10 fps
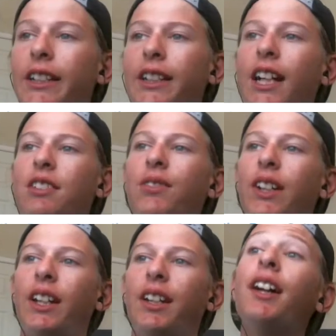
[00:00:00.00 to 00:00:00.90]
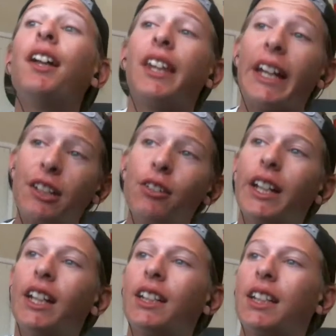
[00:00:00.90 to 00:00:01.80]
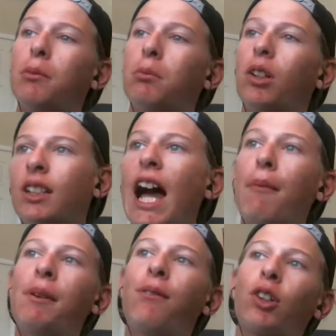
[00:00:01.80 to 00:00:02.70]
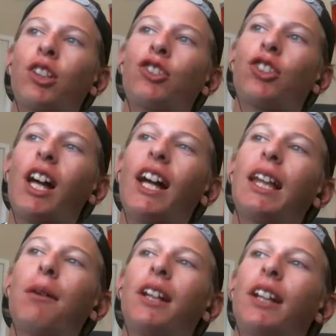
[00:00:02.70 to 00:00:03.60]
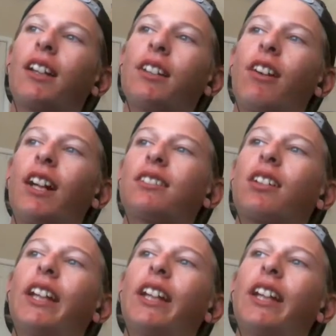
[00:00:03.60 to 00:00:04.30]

Nice vid. Thank you again, Kimboy. Happy 4th of July, Lemon, and congrats on